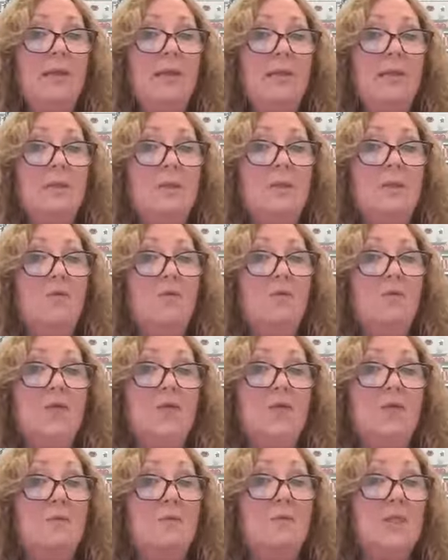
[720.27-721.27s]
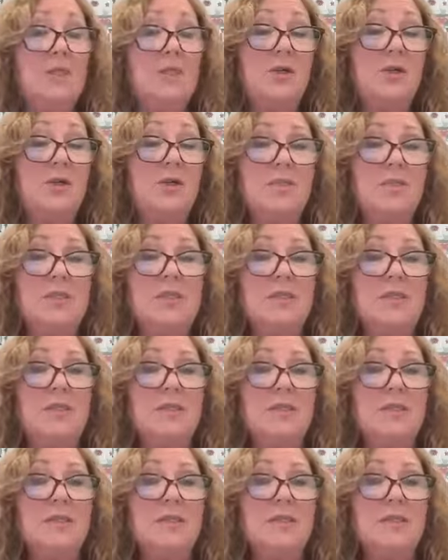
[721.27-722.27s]
it is obvious in the
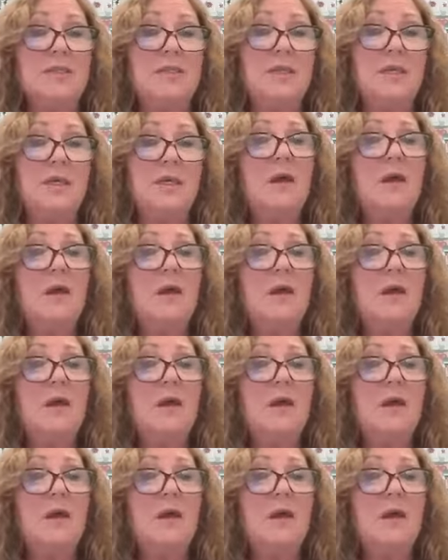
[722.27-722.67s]
circumstances